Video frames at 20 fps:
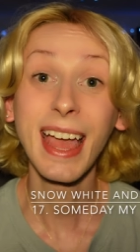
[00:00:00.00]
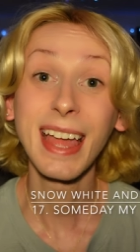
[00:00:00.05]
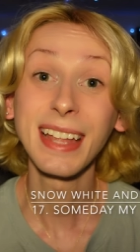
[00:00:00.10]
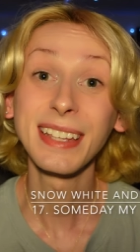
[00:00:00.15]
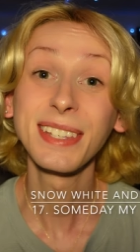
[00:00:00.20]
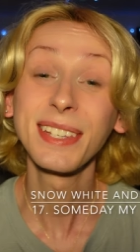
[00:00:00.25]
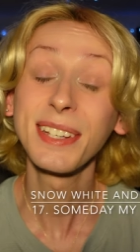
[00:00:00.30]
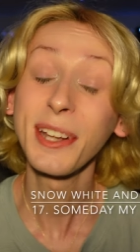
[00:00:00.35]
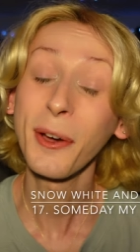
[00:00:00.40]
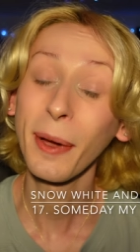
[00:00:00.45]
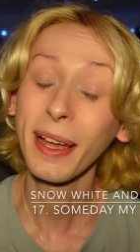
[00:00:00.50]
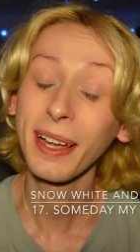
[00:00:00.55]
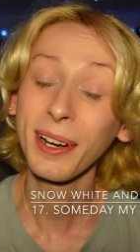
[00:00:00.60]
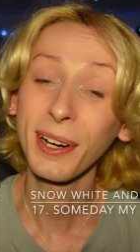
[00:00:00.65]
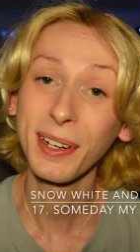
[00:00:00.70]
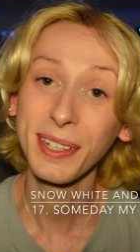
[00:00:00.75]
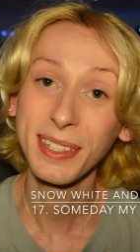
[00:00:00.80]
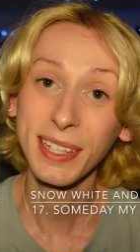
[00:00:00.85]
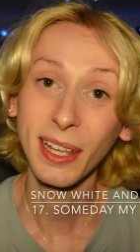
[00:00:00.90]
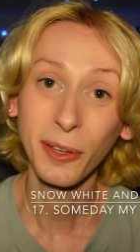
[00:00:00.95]
and Snow White
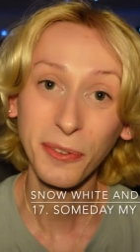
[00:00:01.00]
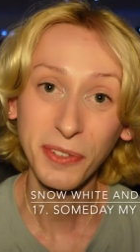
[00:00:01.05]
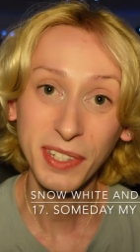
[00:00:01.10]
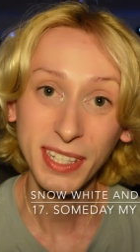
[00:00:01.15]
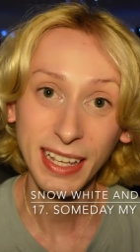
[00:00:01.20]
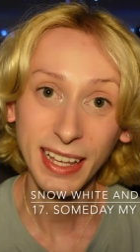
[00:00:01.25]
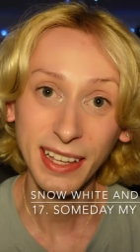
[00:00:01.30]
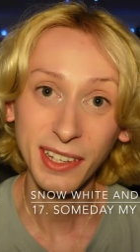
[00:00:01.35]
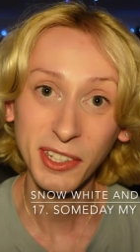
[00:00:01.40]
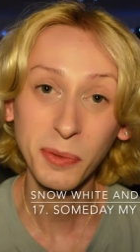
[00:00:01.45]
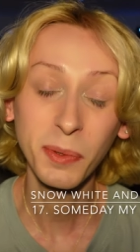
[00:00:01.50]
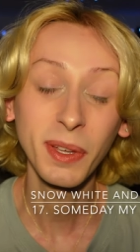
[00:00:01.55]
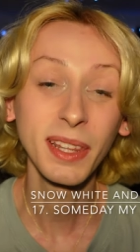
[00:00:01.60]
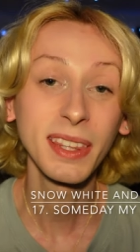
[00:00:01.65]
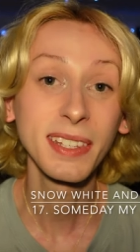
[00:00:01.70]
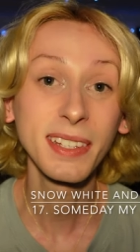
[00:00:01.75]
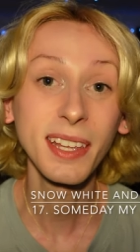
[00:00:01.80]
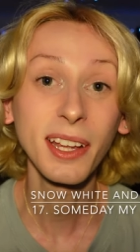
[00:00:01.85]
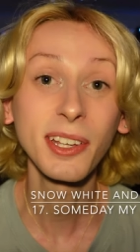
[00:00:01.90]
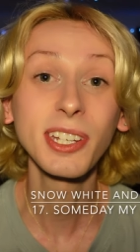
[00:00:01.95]
herself sings with
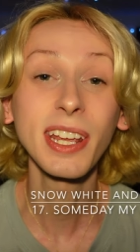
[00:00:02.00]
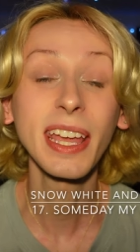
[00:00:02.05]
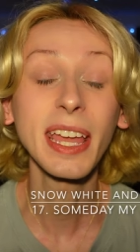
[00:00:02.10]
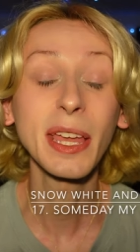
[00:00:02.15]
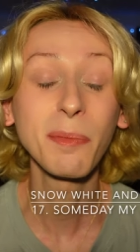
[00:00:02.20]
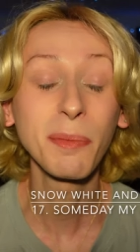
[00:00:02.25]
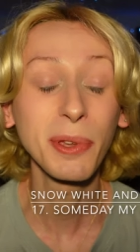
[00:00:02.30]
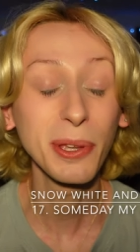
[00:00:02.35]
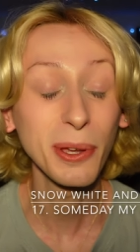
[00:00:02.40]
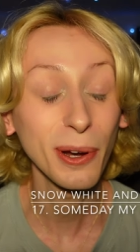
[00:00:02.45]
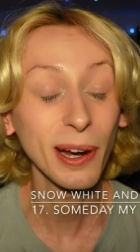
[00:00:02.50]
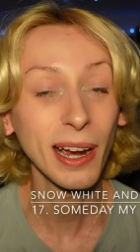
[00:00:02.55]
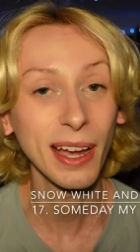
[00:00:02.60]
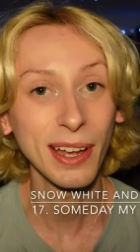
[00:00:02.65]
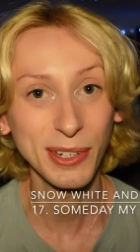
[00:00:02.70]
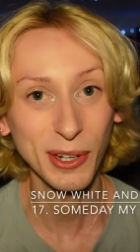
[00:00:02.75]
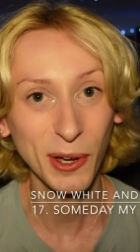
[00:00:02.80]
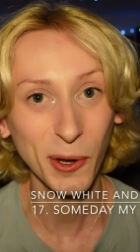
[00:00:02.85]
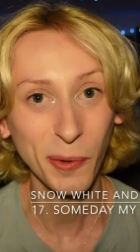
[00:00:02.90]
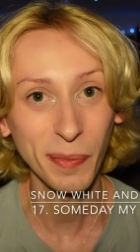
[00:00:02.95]
such a pure
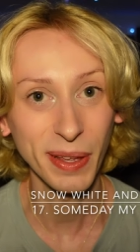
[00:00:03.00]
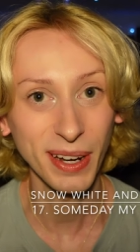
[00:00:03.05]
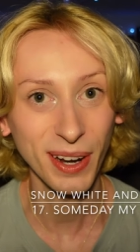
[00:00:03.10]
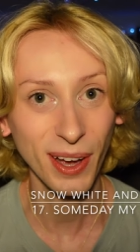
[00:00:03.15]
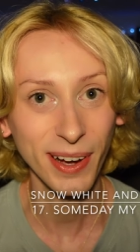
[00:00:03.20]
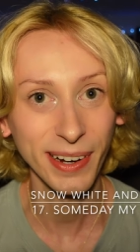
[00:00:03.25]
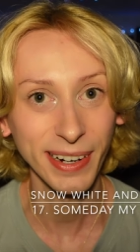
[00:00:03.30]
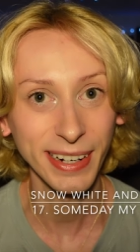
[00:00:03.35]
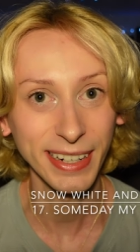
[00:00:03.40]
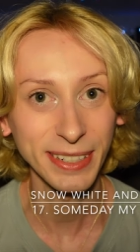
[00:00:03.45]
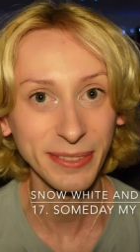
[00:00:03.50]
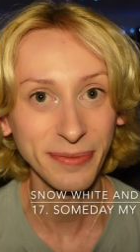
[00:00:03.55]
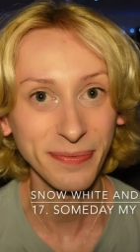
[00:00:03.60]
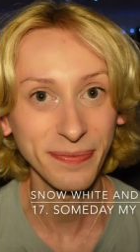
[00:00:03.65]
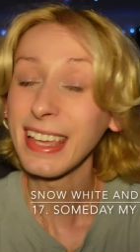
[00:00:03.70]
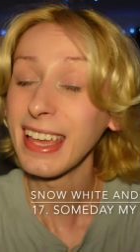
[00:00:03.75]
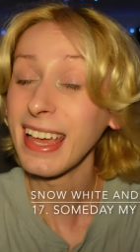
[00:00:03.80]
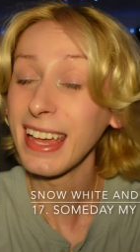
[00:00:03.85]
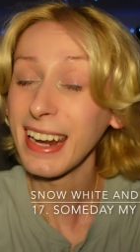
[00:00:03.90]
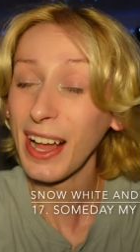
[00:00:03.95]
and open heart.
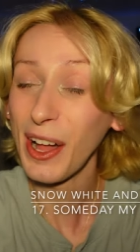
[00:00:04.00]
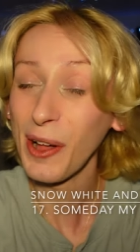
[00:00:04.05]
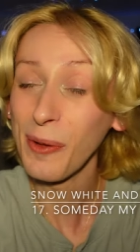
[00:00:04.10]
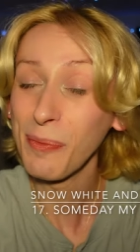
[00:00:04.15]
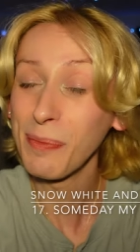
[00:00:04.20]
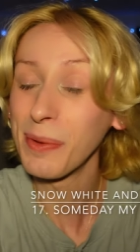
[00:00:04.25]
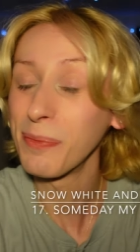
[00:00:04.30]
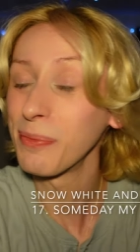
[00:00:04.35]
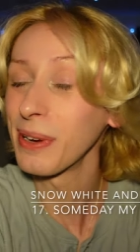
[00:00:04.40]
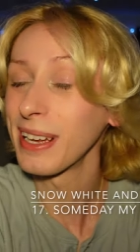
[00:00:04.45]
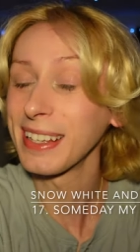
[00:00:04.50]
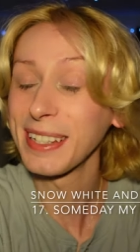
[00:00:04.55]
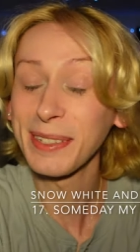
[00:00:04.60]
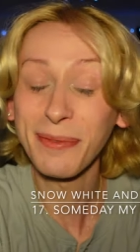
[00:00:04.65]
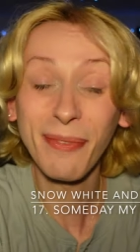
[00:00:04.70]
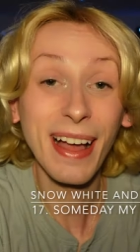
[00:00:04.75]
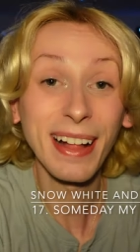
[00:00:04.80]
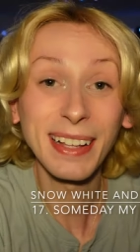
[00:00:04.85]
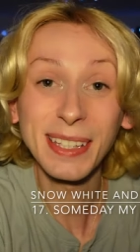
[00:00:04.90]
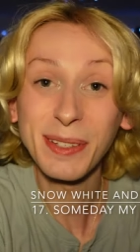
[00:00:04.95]
Can't help but bring a
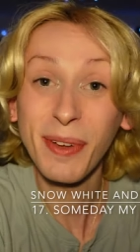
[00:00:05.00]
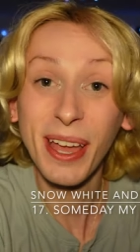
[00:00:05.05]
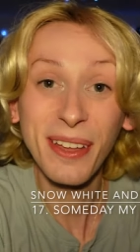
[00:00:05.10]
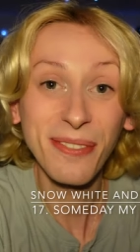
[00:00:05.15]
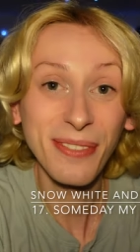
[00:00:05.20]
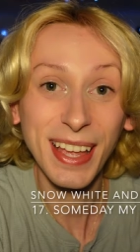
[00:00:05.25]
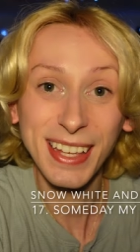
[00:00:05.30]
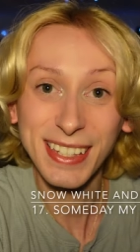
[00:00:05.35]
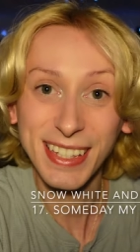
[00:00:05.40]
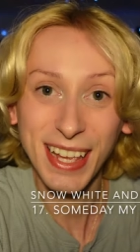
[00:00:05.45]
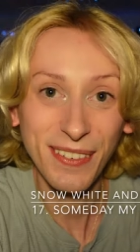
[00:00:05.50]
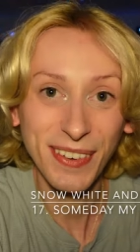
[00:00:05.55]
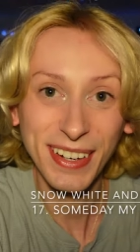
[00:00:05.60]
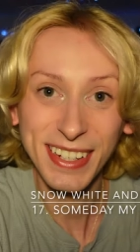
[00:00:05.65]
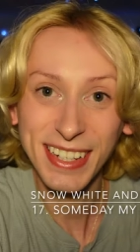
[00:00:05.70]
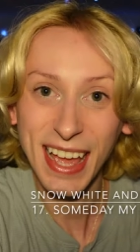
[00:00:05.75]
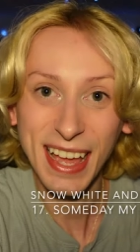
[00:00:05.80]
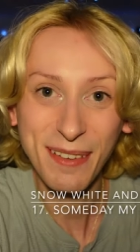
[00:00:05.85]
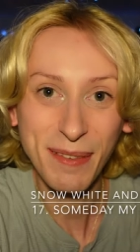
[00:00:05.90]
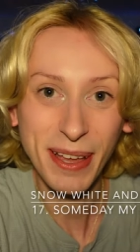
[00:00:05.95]
smile to my face every
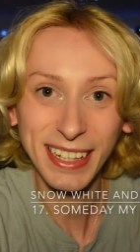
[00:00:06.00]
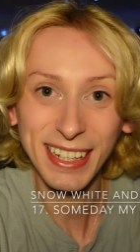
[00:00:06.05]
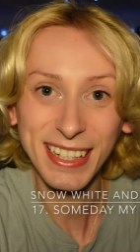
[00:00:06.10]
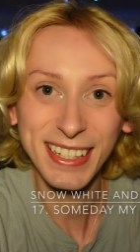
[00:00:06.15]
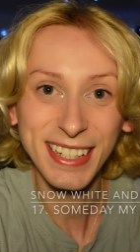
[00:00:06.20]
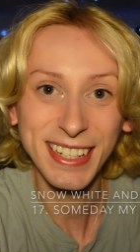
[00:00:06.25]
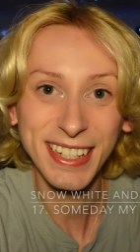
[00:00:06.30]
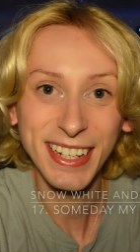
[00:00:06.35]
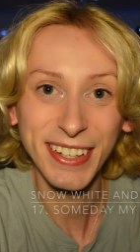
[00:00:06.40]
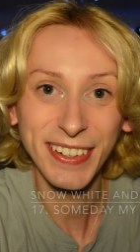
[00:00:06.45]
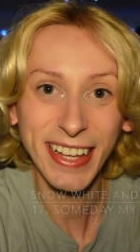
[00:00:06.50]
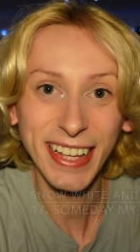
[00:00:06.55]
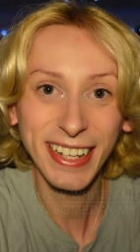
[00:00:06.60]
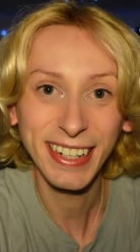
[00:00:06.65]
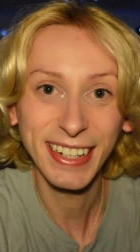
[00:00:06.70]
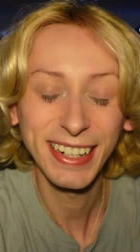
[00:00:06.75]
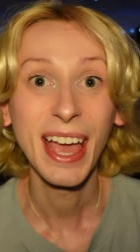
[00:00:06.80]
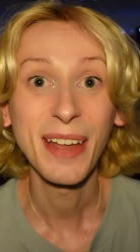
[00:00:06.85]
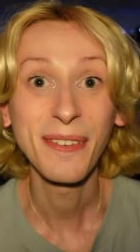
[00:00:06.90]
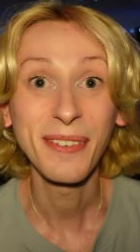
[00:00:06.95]
time I listen to it.
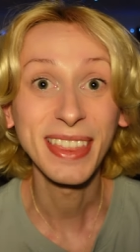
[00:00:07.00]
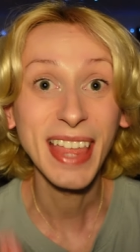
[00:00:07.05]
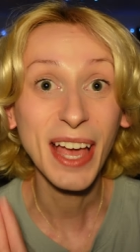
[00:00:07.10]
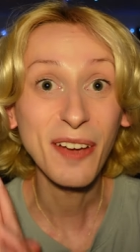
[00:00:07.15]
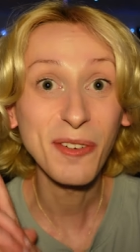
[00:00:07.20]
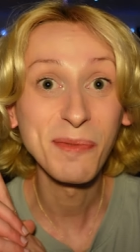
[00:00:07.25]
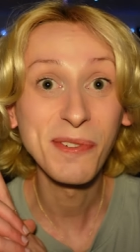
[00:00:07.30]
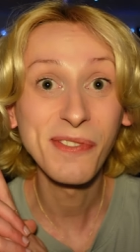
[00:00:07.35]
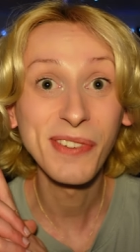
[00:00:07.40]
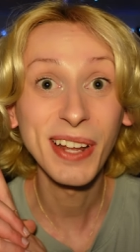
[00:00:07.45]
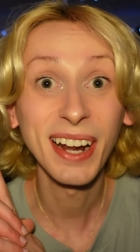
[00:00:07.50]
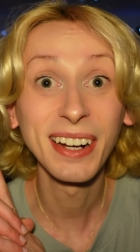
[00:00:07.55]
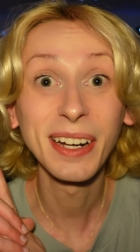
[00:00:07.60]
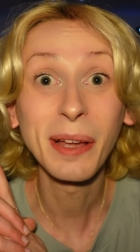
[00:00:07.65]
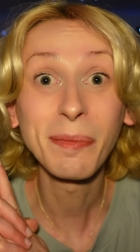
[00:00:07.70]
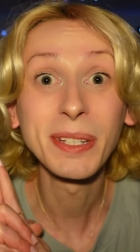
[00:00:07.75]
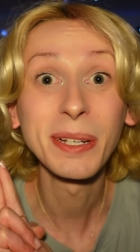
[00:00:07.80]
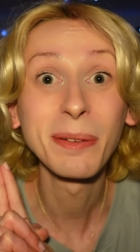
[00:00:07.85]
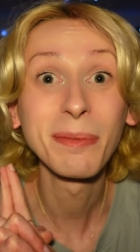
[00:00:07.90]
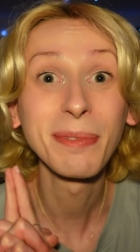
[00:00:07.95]
With that, we're moving on
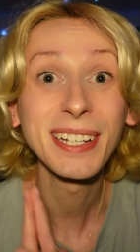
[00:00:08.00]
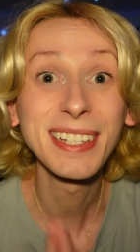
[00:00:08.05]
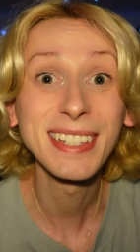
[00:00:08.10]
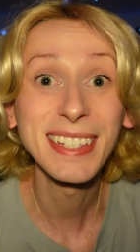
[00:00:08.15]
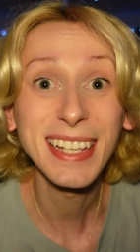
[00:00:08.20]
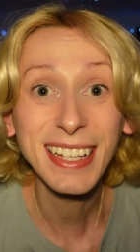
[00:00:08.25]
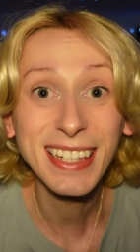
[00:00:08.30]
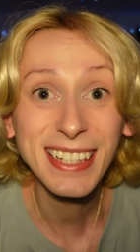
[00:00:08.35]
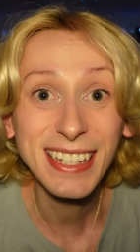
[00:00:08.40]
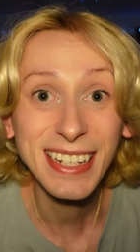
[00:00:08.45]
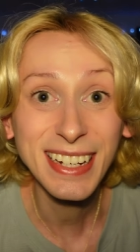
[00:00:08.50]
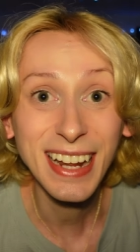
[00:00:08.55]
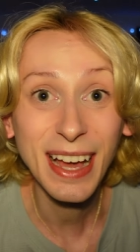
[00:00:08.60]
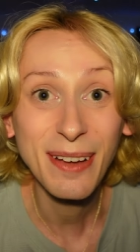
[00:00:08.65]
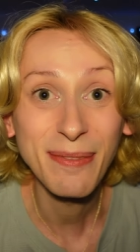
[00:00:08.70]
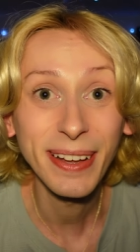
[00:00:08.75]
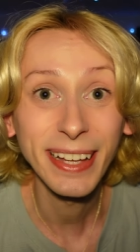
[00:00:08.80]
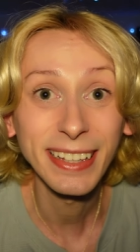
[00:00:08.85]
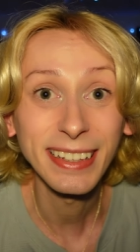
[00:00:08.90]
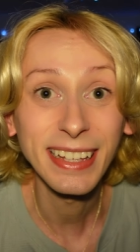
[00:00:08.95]
up to number 16
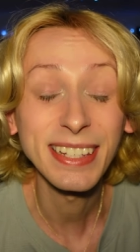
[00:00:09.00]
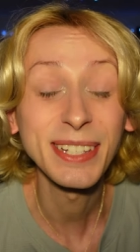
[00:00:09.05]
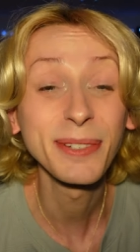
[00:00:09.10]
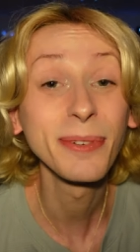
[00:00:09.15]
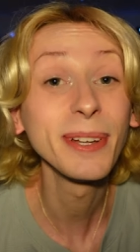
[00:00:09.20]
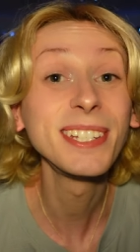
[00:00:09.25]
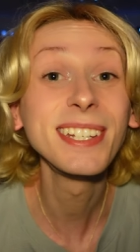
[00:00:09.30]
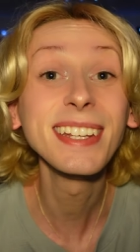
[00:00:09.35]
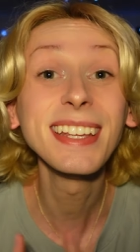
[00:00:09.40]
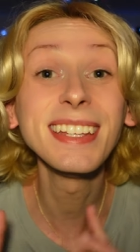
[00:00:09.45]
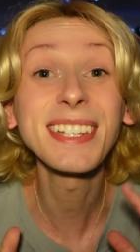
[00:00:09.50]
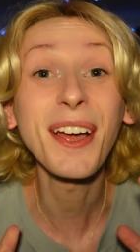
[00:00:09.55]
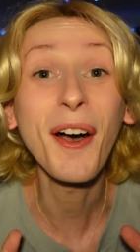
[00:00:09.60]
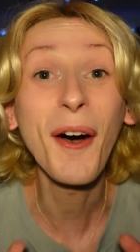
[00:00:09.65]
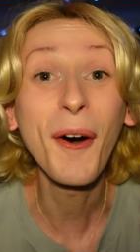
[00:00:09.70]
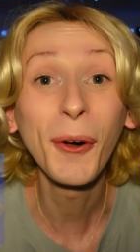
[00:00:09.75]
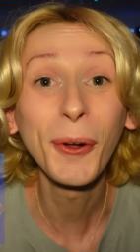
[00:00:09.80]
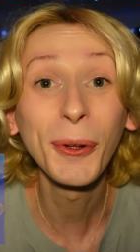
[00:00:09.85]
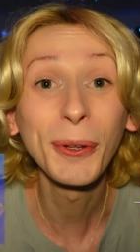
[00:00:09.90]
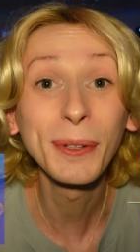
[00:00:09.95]
on my list, which is
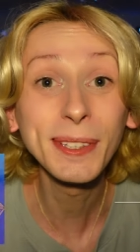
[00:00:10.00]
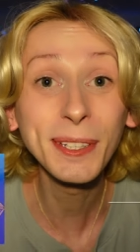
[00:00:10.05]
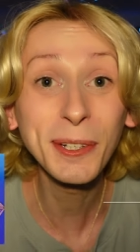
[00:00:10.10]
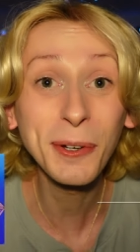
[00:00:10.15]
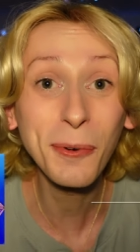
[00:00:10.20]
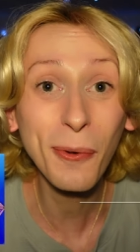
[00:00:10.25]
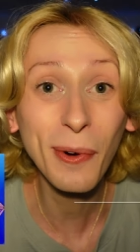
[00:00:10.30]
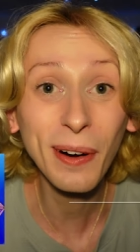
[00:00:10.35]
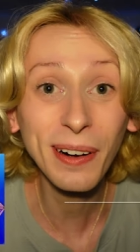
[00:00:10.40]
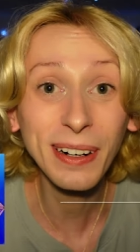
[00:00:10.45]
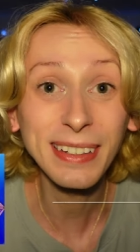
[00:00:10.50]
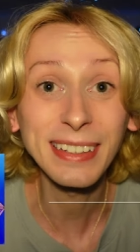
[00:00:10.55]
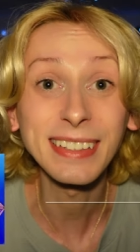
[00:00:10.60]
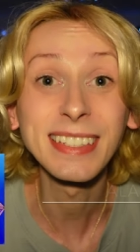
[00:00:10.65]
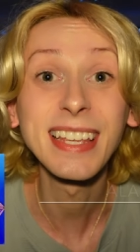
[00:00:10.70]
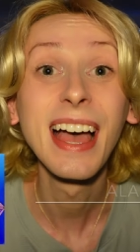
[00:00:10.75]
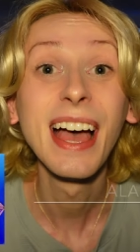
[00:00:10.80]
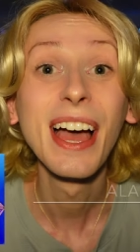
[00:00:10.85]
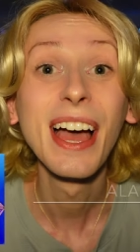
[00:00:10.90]
A Whole New World